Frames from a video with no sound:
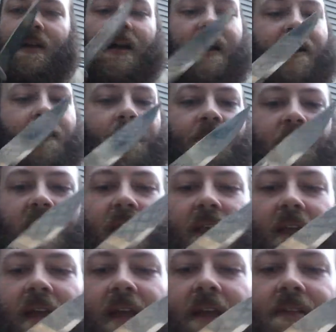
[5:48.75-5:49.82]

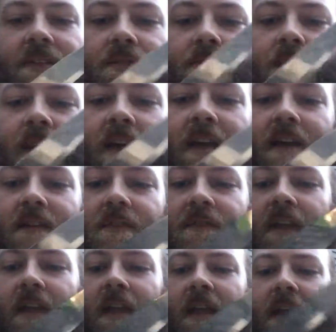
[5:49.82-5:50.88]
I do
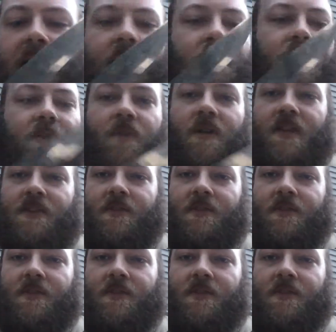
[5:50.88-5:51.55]
want